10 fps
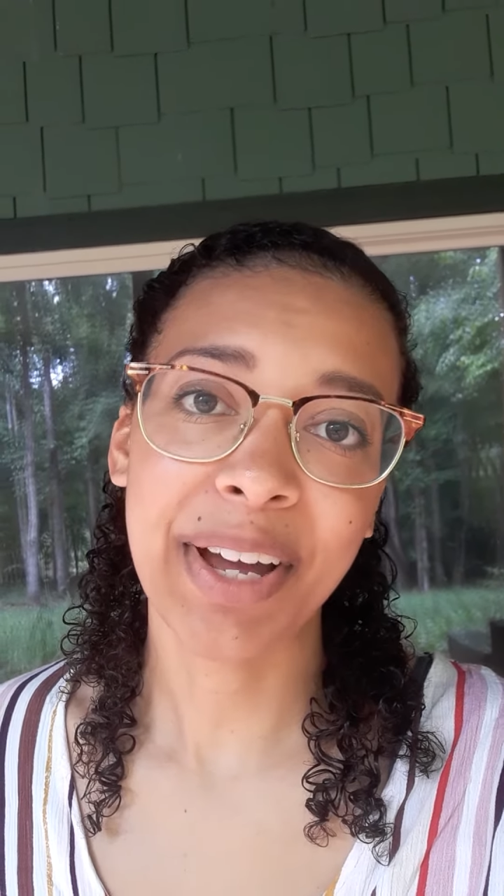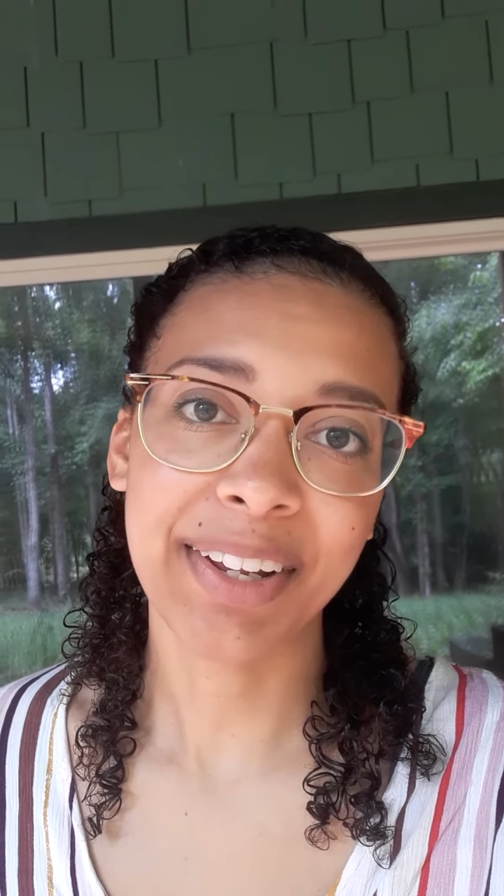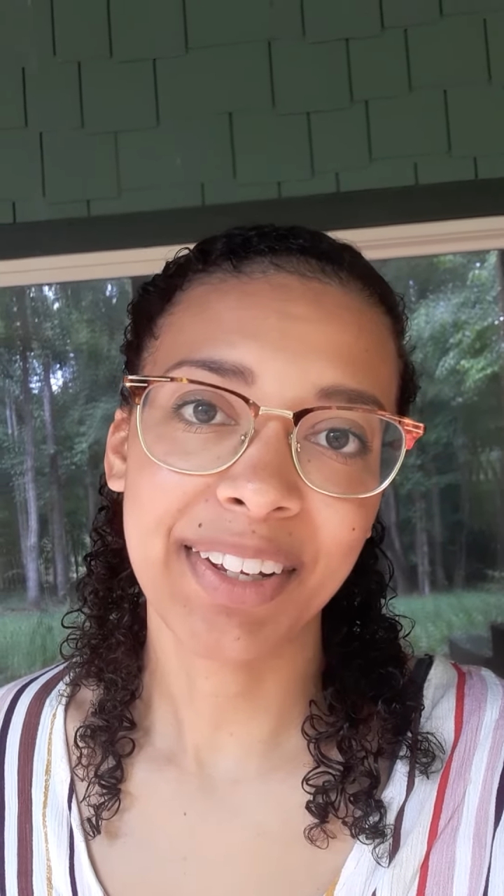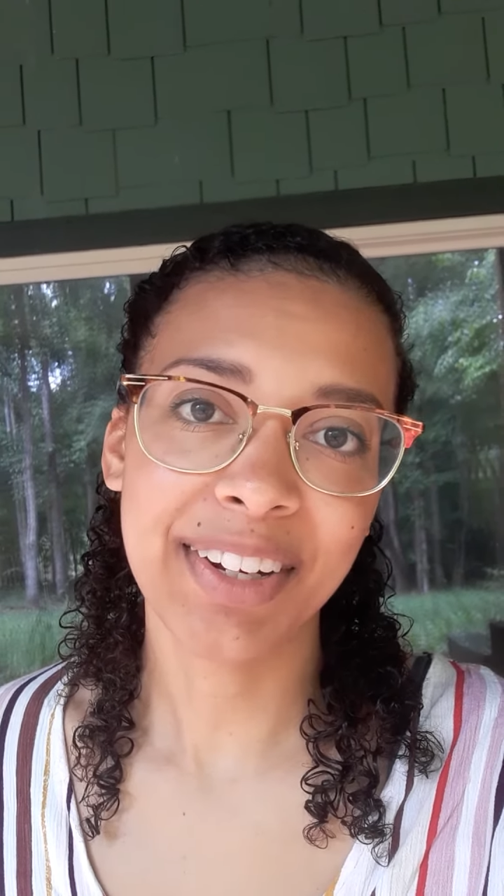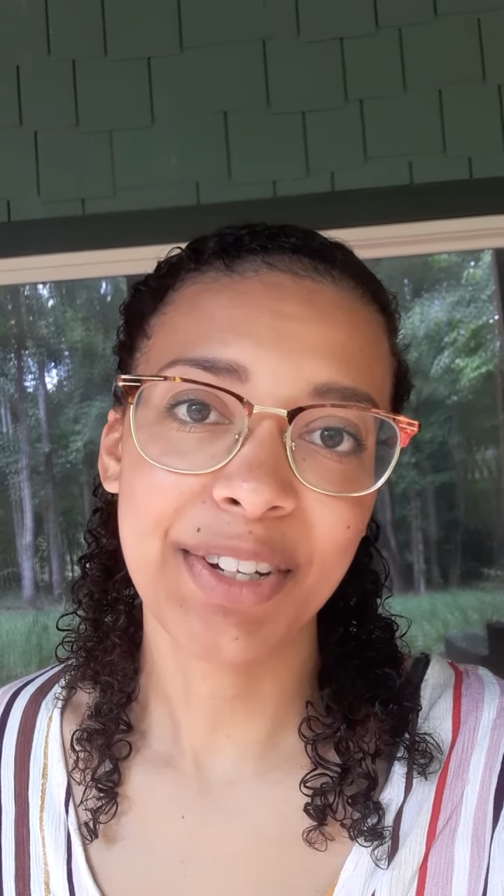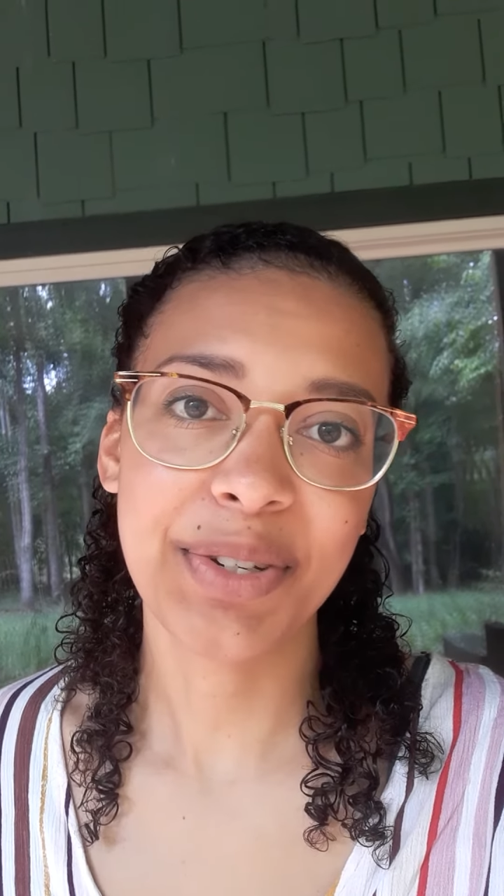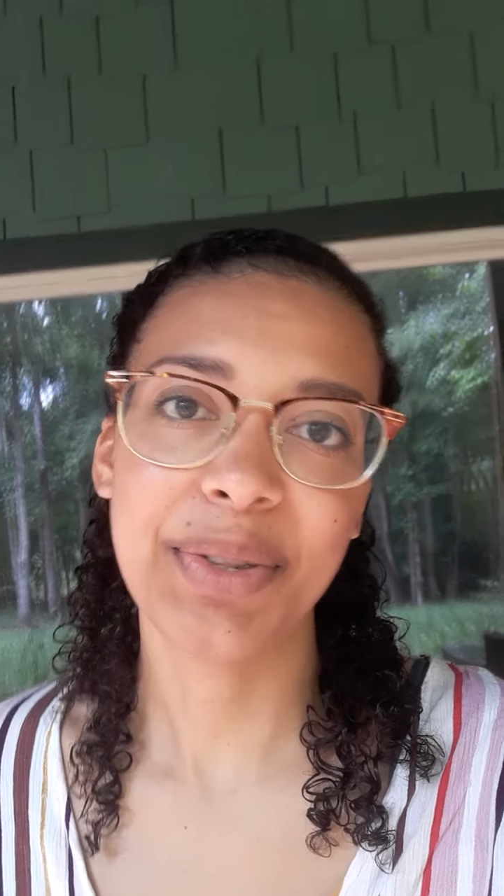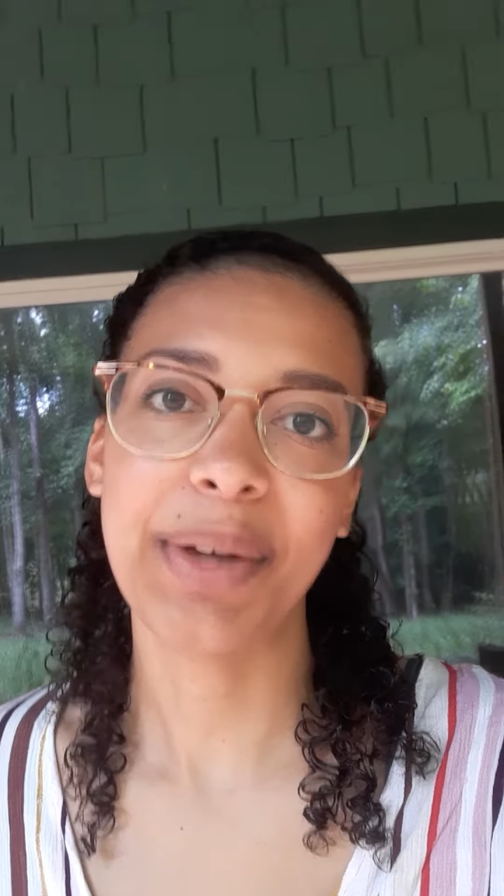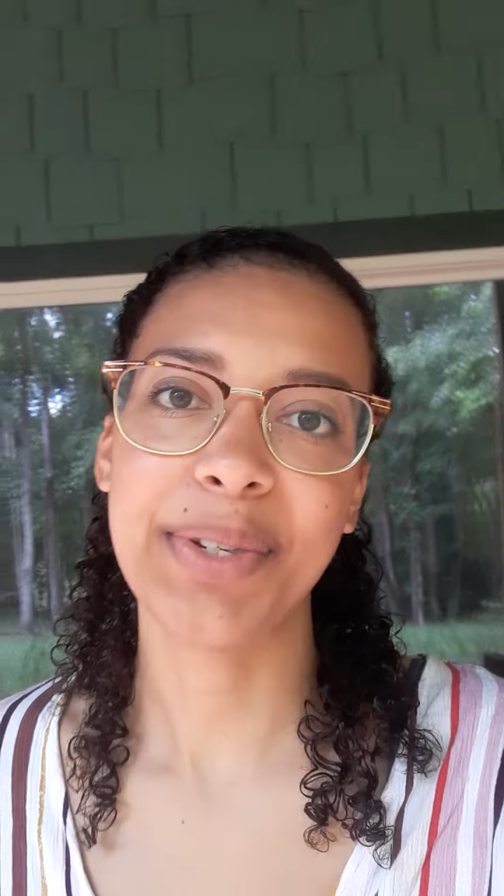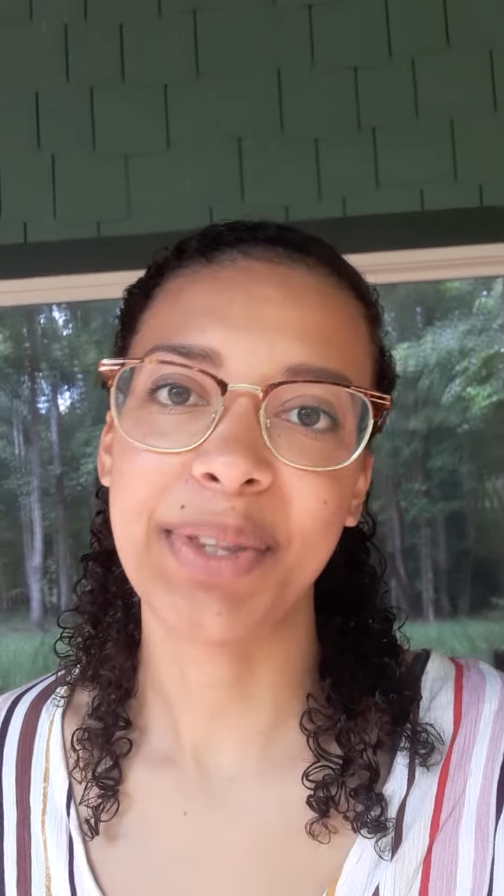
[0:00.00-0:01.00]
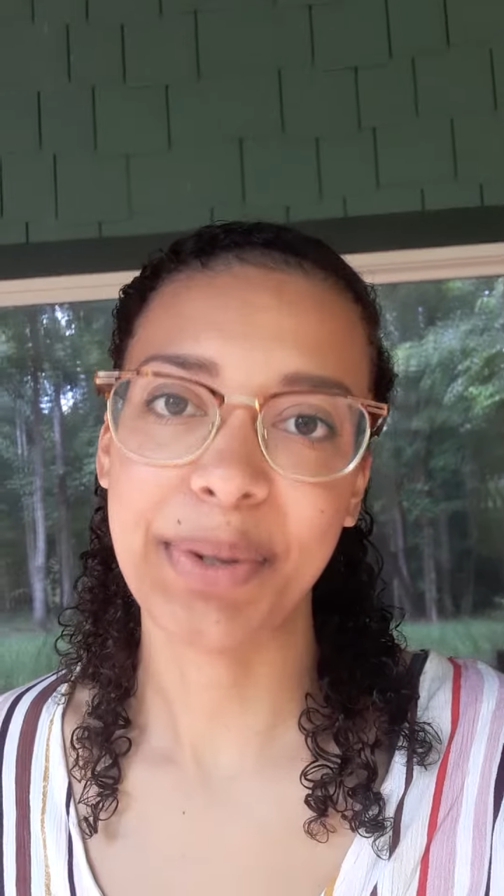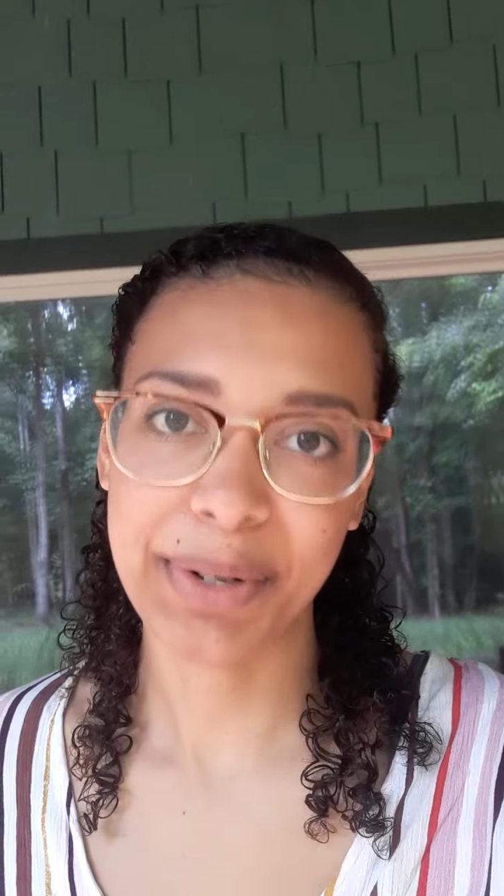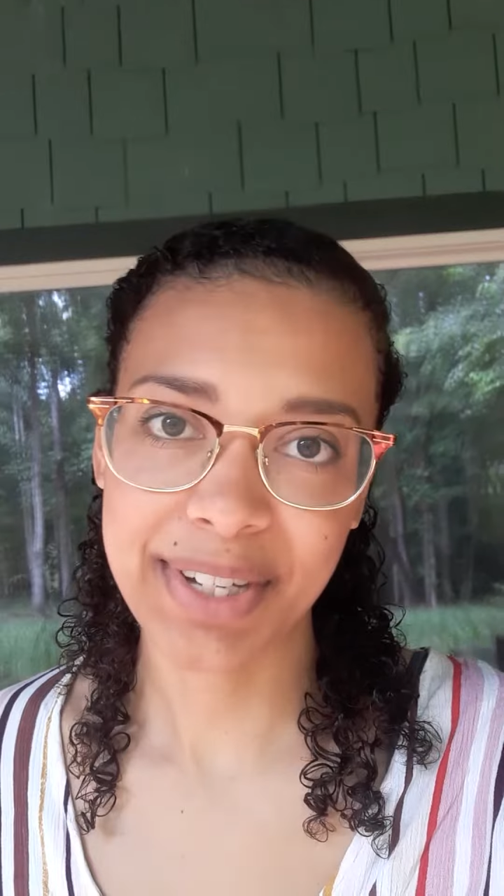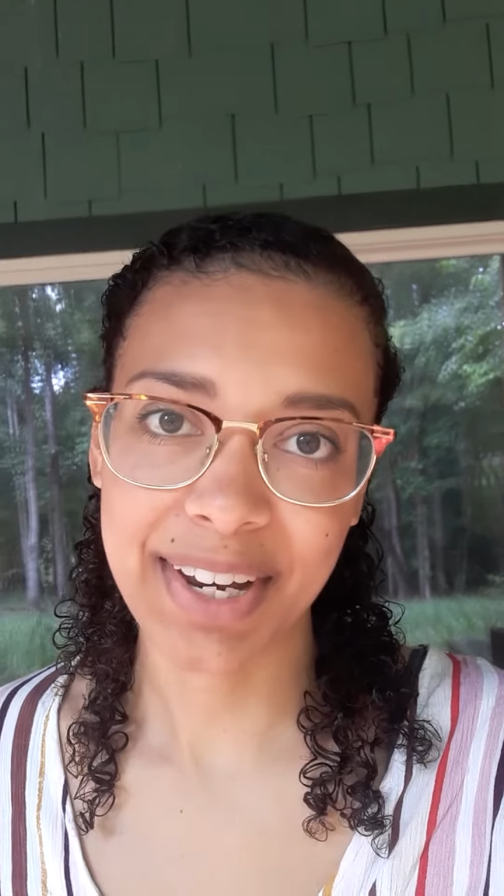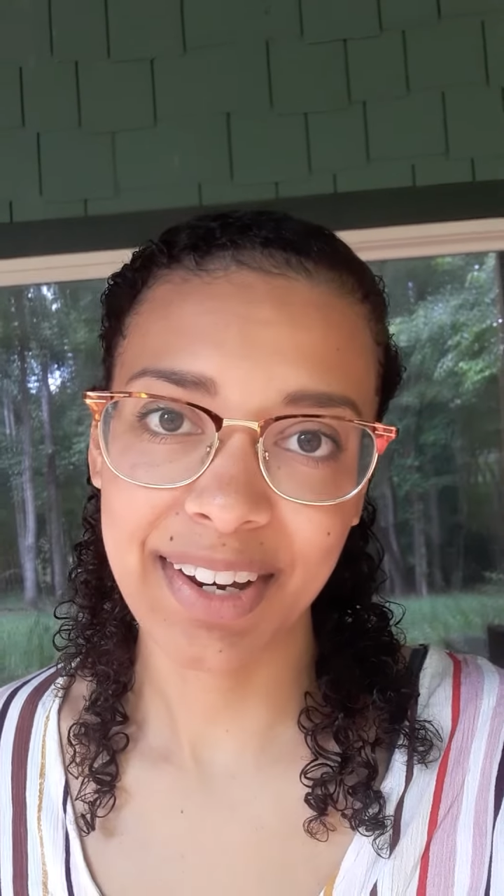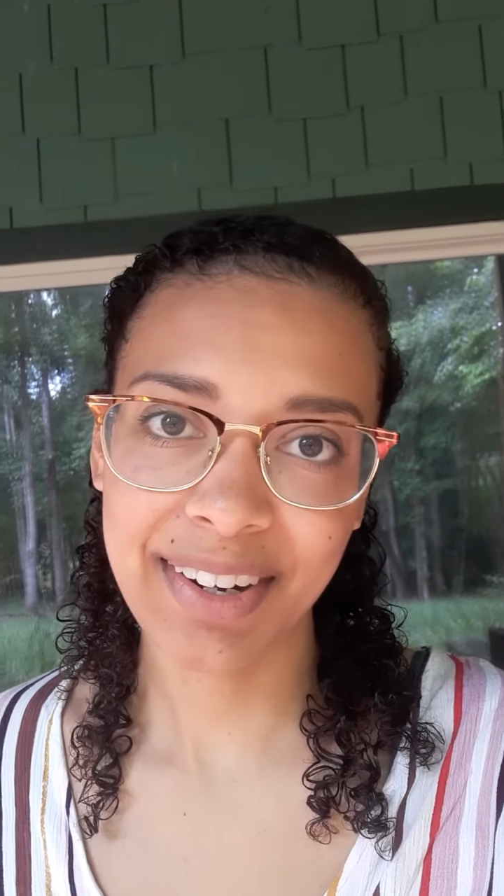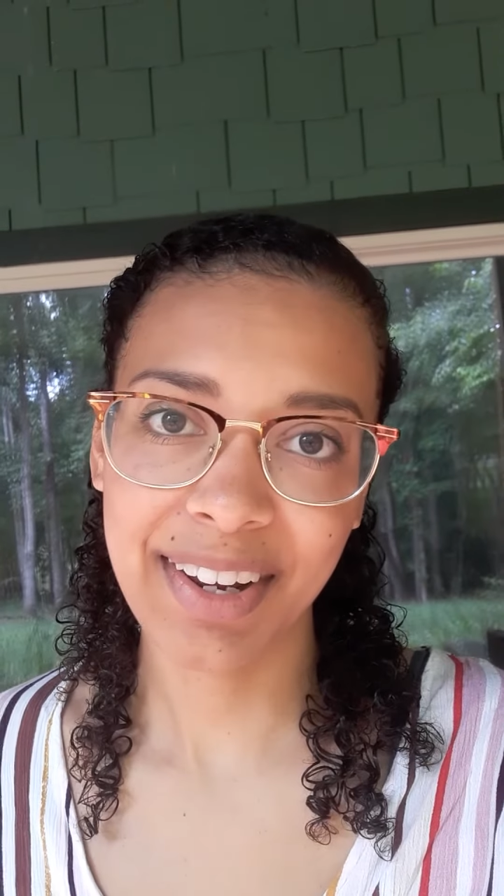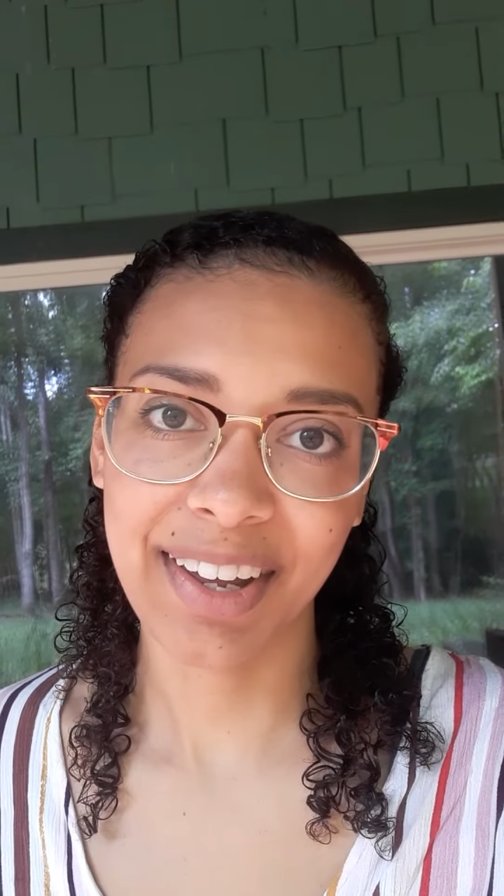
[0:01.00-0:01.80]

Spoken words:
Milan in 2013